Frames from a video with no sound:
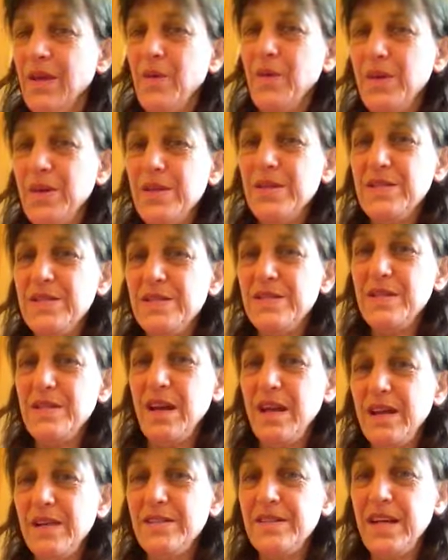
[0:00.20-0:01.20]
Well, this is
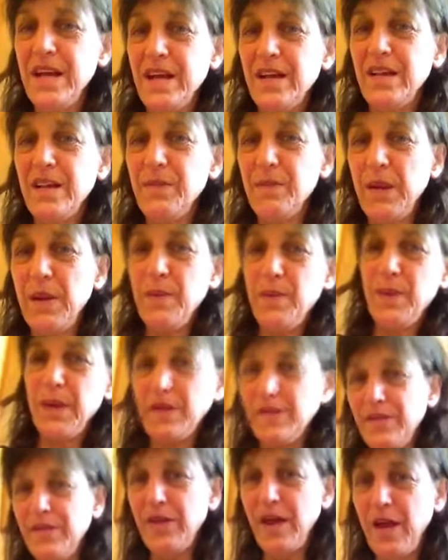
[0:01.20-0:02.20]
not exactly my
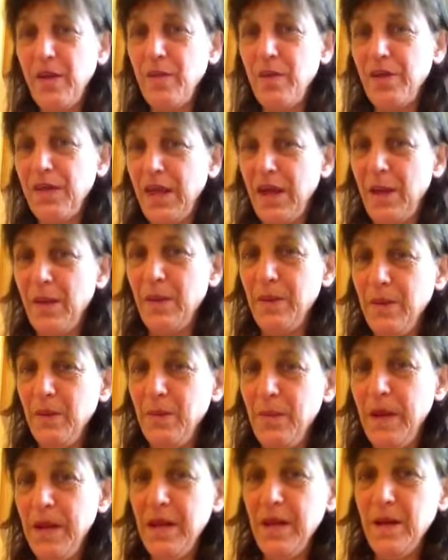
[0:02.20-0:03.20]
best side without
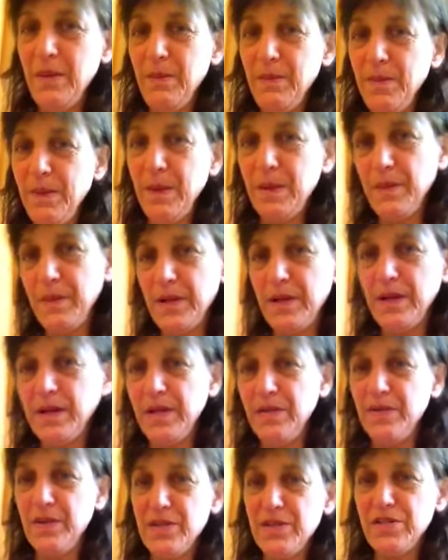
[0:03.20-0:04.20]
makeup, but I'm going to
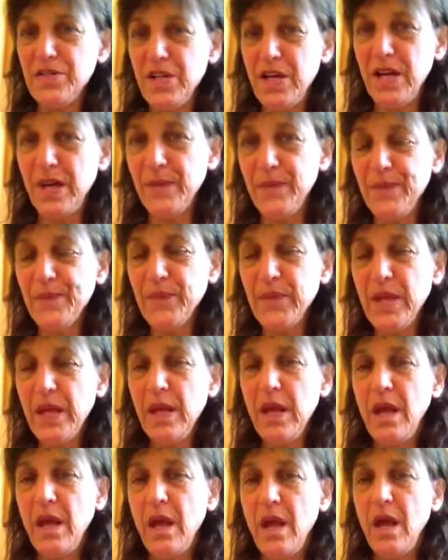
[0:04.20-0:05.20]
give it a shot.
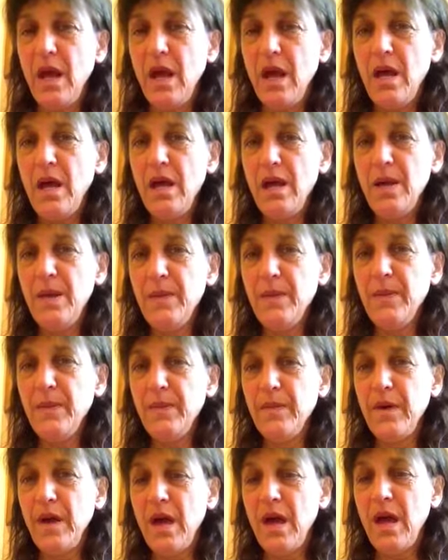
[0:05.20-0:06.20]
Um,
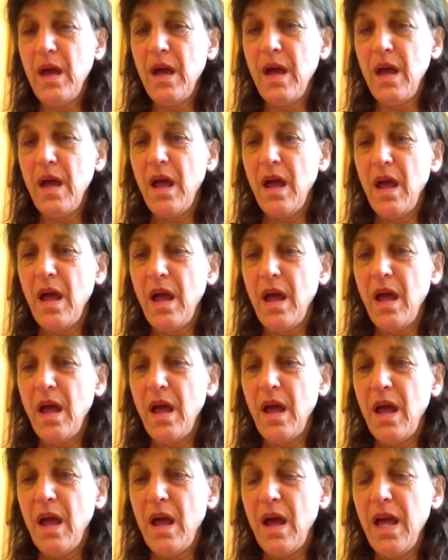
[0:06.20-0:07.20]

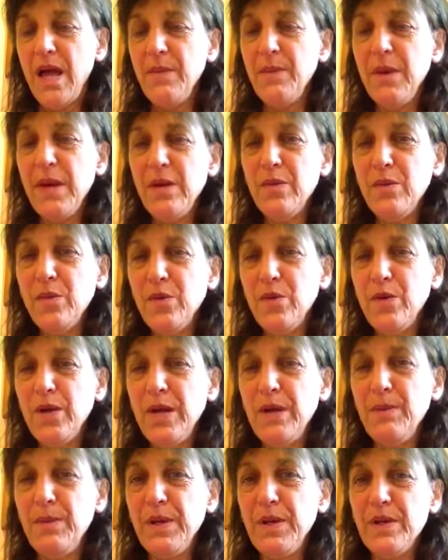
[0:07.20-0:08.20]
I met
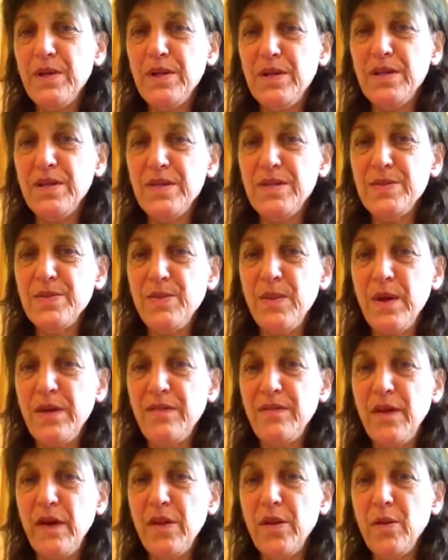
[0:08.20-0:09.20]
Rudy because my
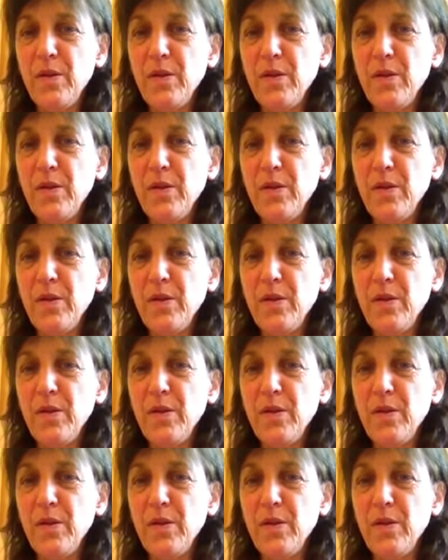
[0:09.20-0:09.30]
father